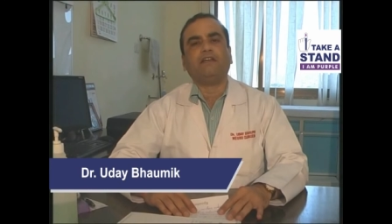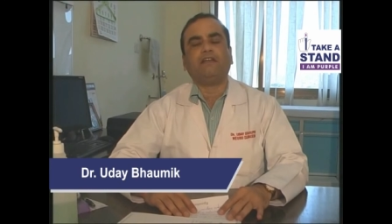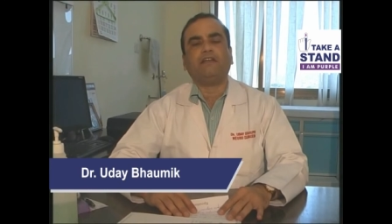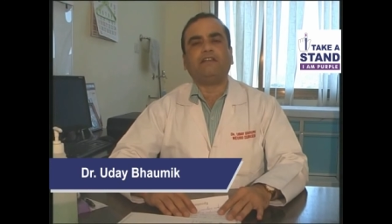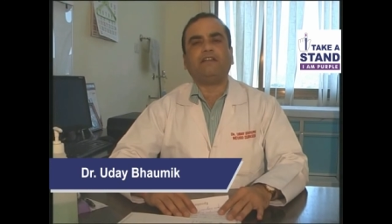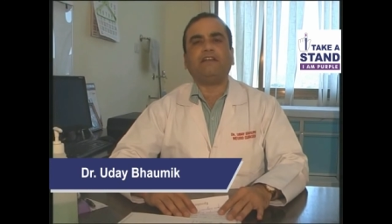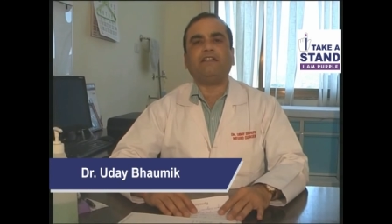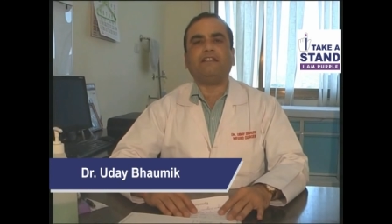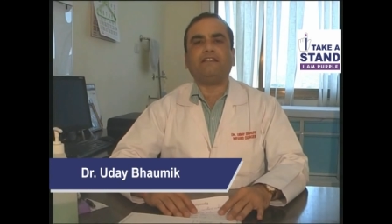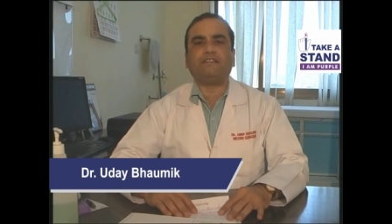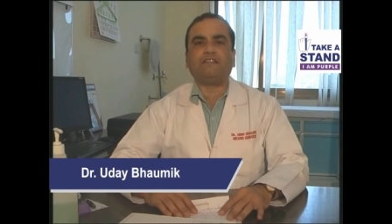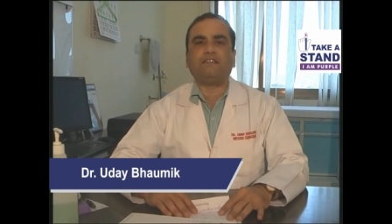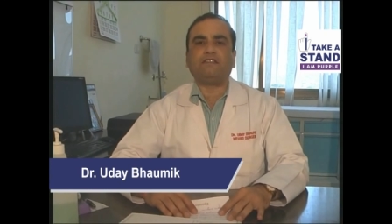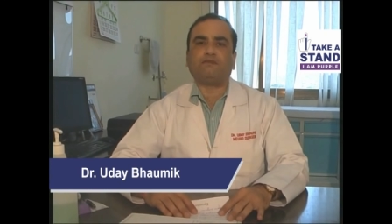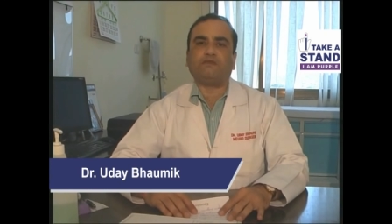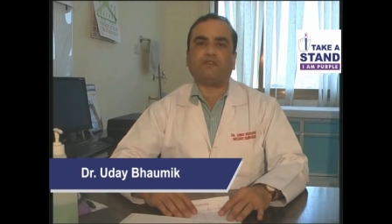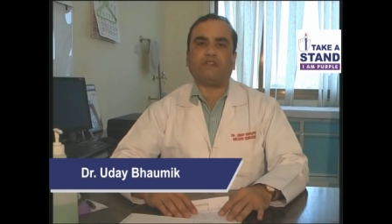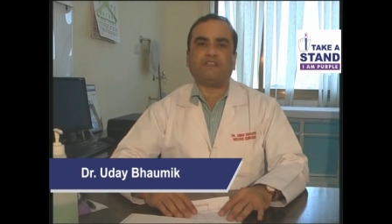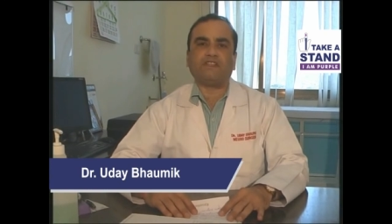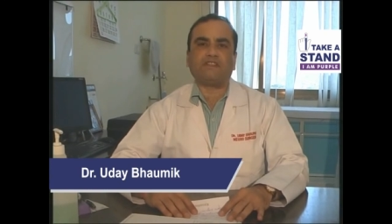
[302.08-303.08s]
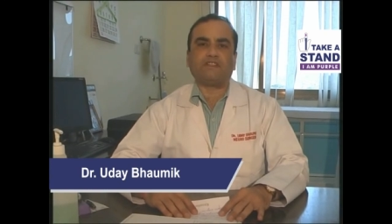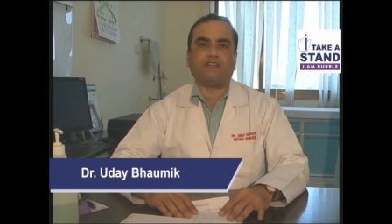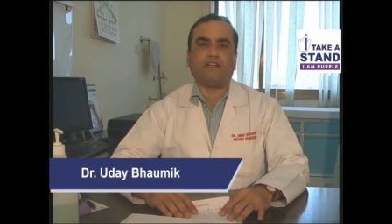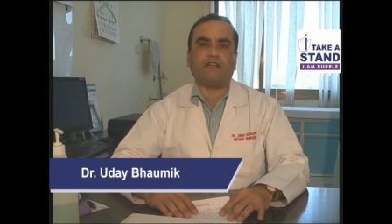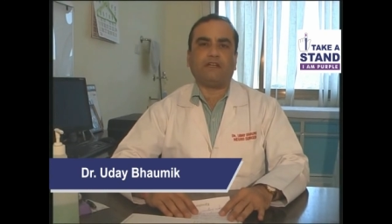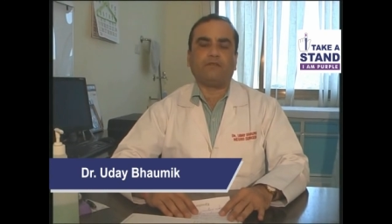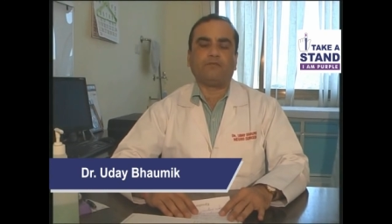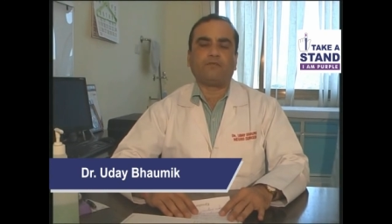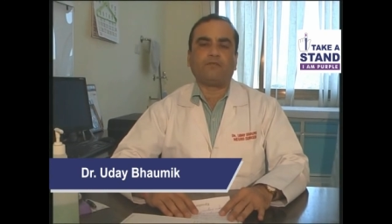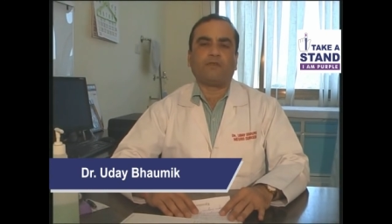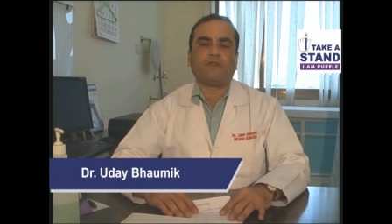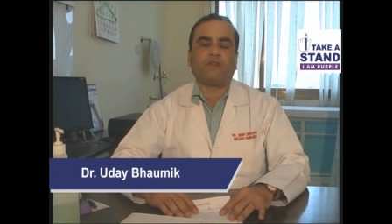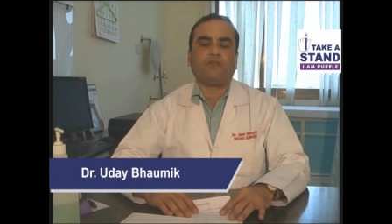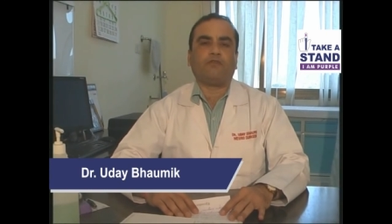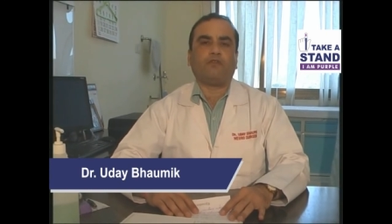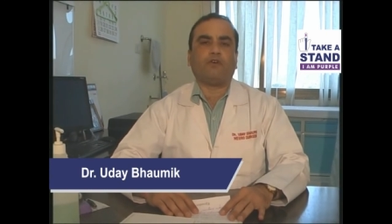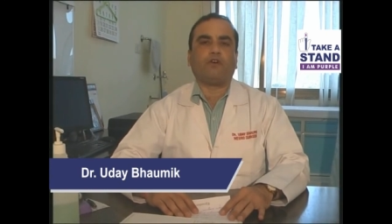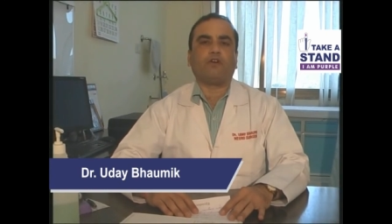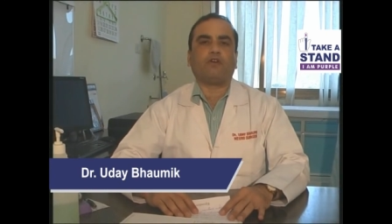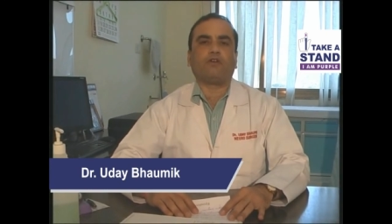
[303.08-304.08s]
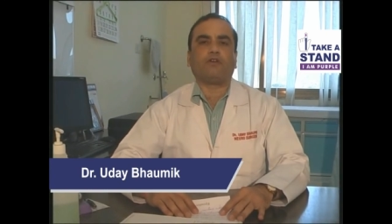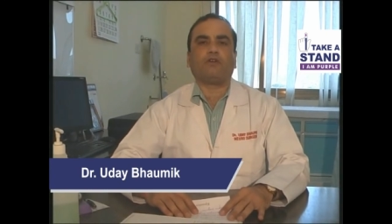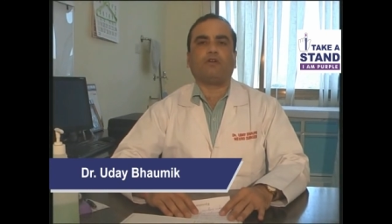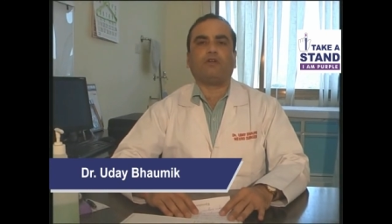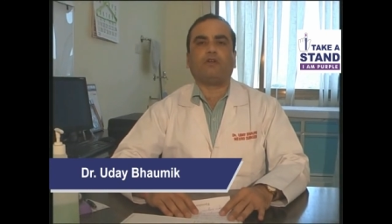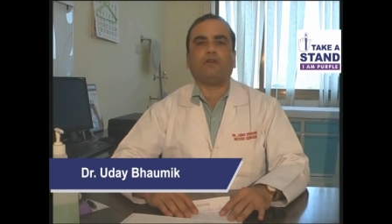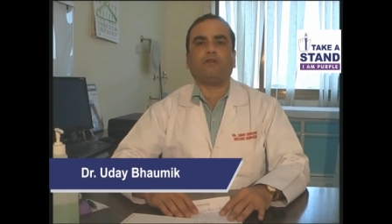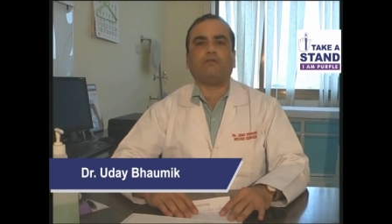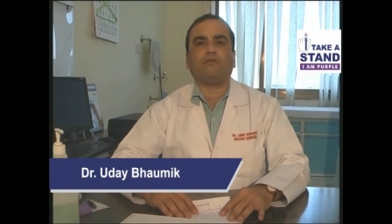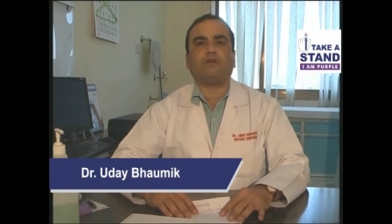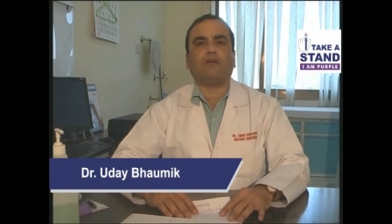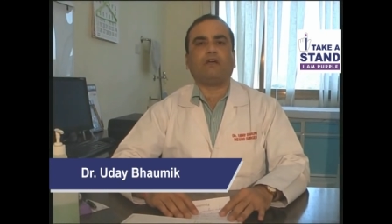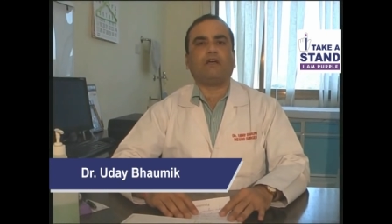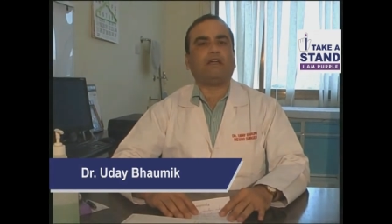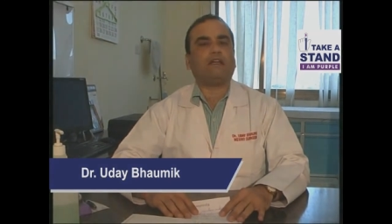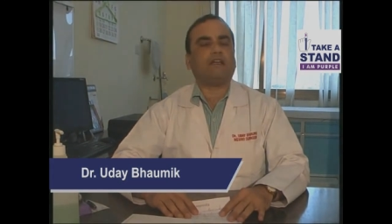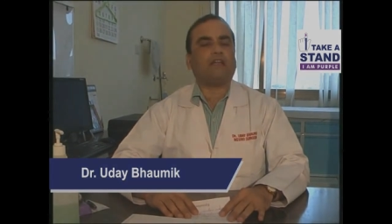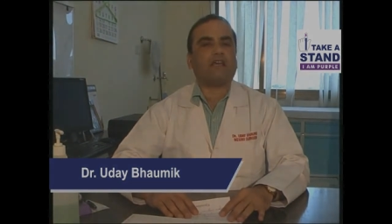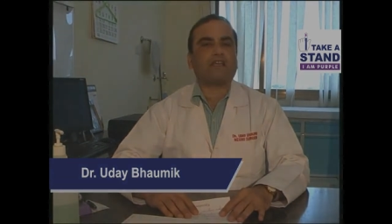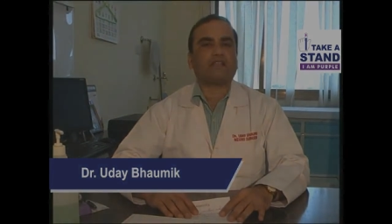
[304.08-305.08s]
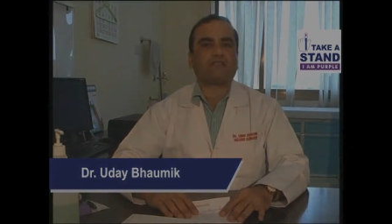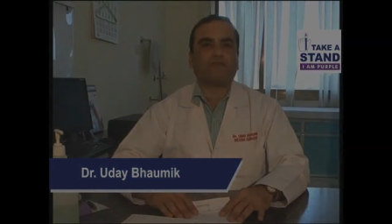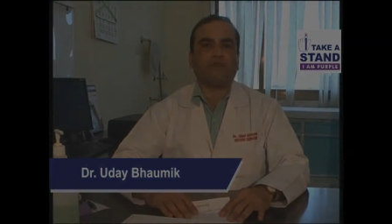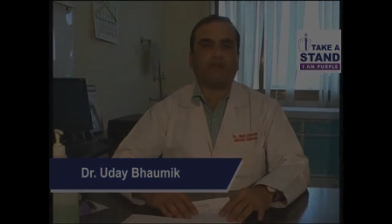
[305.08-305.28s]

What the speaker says: in a disease-free state for last 1.5